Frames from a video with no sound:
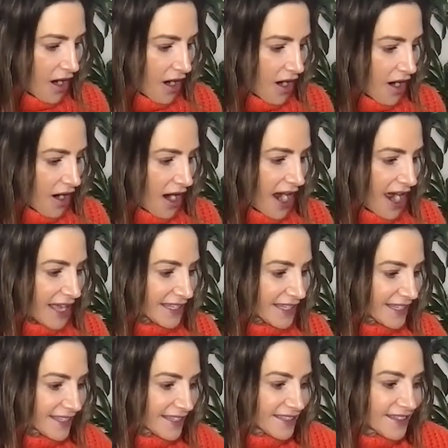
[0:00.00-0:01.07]
is I that
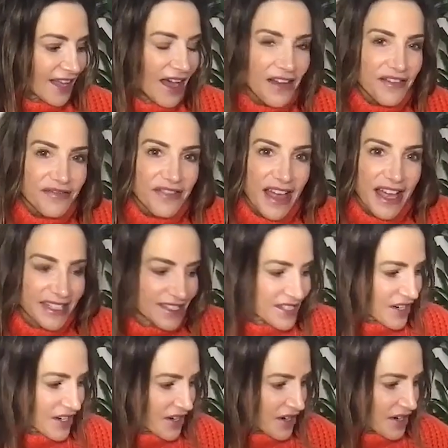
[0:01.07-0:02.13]
chronic that stress.
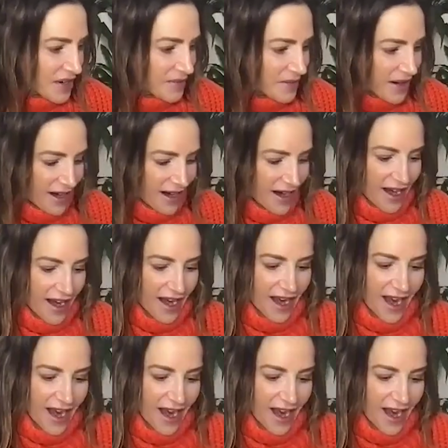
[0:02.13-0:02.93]
Term. Yeah,